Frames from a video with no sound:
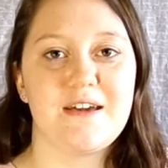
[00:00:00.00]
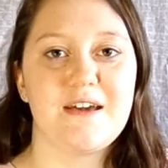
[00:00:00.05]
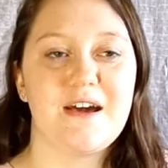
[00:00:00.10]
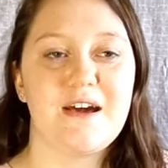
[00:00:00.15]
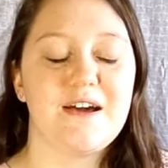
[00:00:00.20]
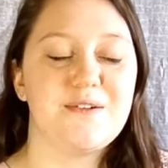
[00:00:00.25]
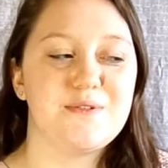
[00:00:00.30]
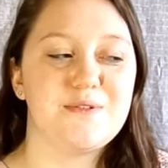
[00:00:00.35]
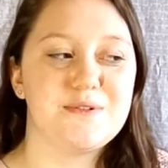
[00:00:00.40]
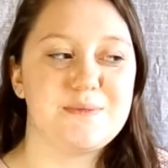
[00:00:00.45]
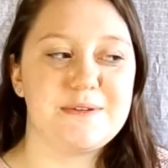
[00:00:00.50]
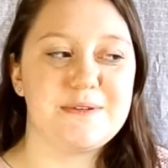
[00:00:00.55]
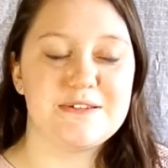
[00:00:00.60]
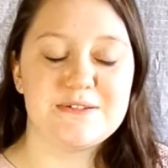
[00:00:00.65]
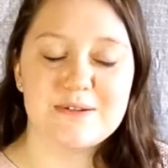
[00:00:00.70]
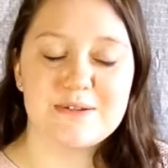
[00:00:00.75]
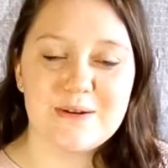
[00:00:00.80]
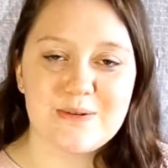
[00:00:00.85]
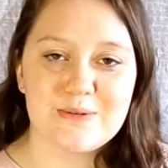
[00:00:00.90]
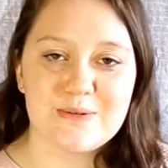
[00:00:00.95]
It would be
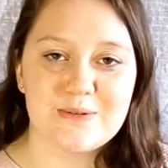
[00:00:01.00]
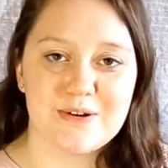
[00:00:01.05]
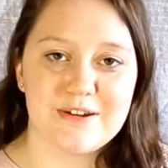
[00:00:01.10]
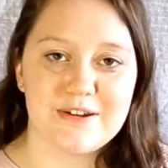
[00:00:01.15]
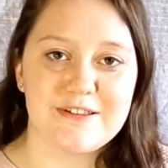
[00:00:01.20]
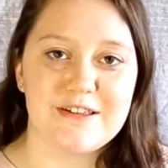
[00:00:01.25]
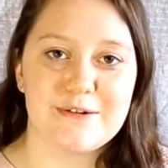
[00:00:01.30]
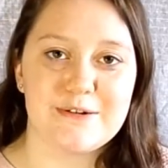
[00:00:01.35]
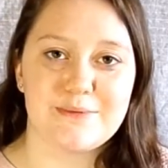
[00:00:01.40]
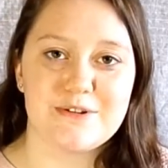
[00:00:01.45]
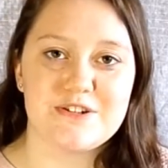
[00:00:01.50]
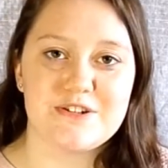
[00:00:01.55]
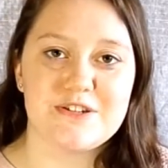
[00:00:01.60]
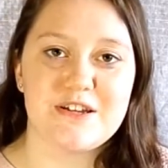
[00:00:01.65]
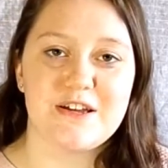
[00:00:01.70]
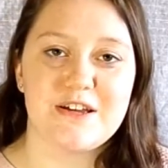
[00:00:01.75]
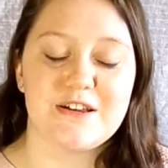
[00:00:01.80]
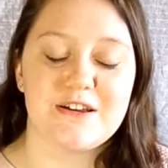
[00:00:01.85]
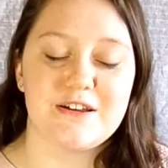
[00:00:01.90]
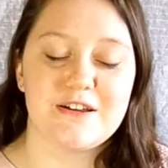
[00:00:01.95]
so greatly
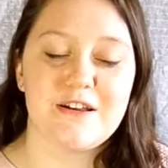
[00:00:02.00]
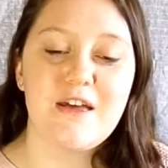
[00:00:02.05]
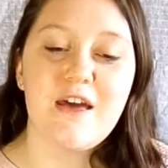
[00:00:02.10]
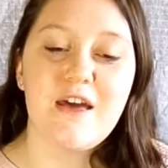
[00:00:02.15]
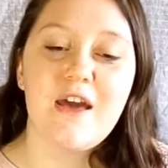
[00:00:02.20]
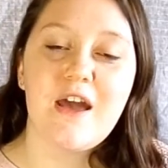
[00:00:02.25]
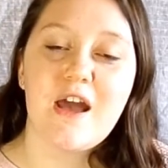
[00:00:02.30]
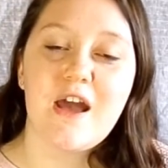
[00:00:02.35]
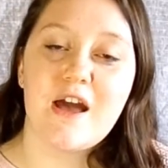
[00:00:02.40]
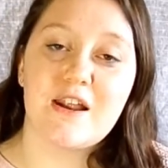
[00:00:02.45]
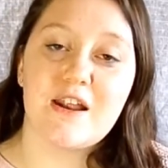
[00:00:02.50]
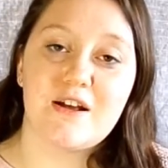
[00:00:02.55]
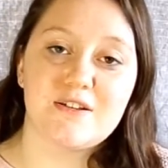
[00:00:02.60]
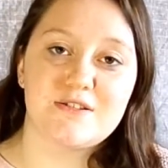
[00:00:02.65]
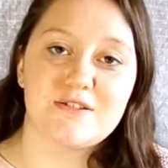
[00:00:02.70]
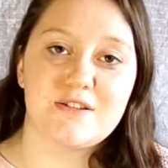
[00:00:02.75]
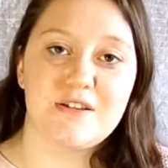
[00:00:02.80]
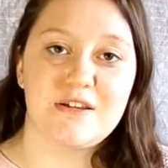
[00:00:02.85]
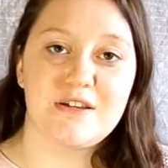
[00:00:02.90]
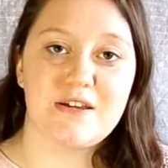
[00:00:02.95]
appreciated. And I'll
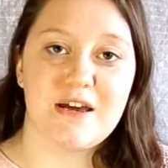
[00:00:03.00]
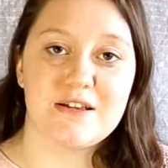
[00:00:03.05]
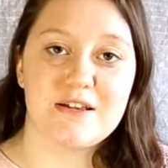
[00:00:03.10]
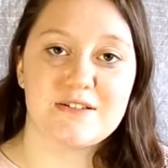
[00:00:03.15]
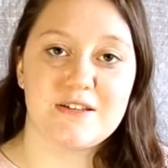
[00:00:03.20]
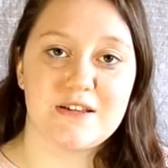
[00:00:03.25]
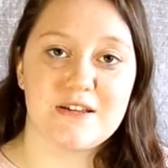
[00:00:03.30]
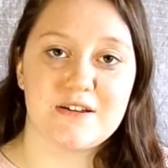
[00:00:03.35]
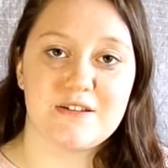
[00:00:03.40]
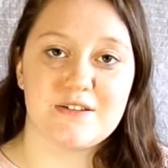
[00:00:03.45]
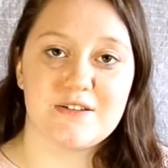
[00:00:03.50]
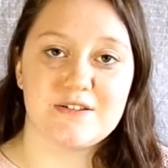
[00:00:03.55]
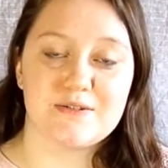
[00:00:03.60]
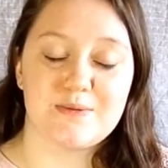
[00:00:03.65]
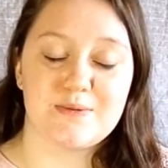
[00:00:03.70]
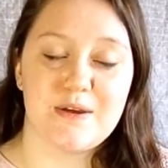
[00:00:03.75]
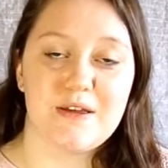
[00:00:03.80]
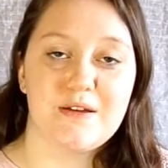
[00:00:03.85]
see you guys later this week.